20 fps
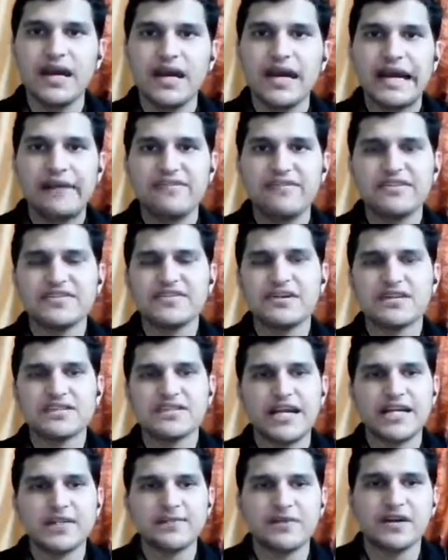Every citizen
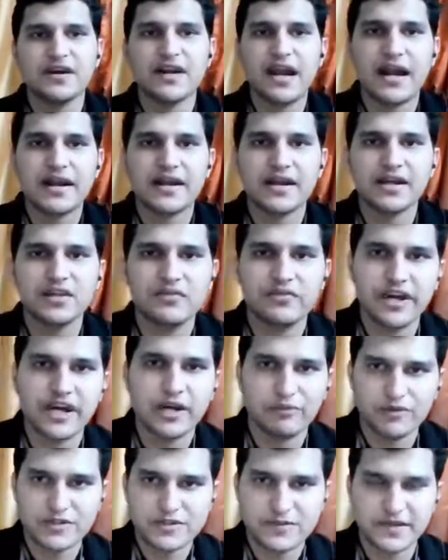has been granted the
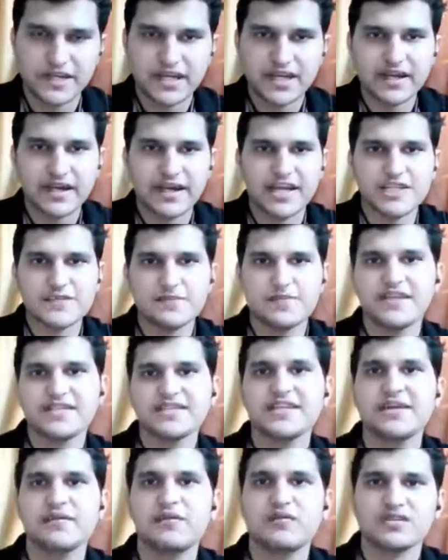freedom to speak and express
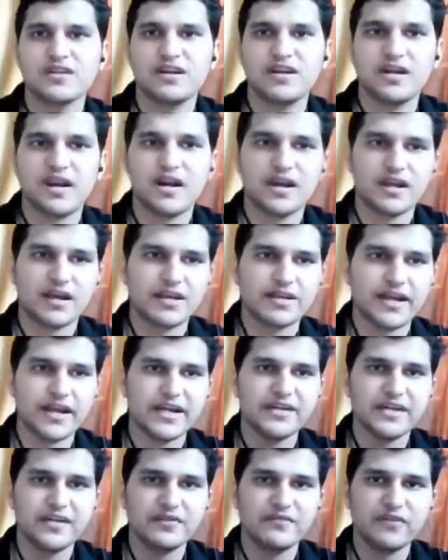their views under Article
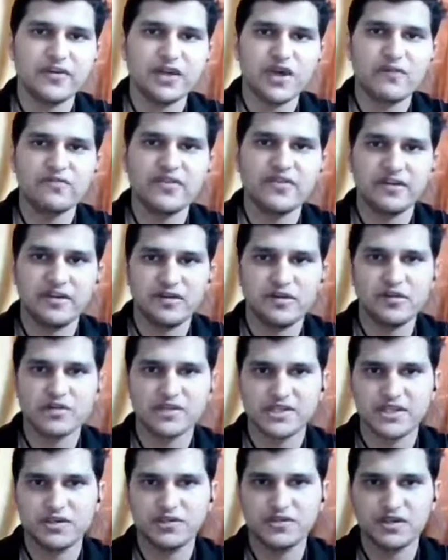19(1) of the Indian
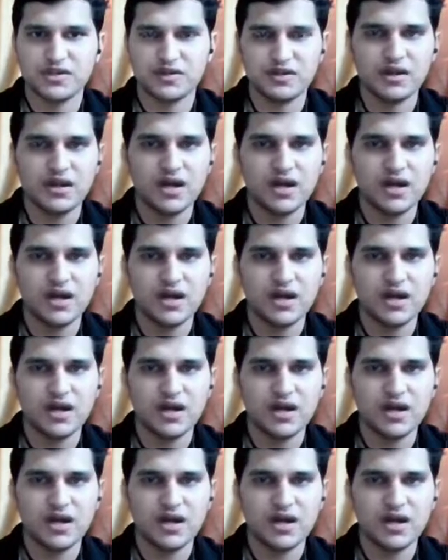Constitution.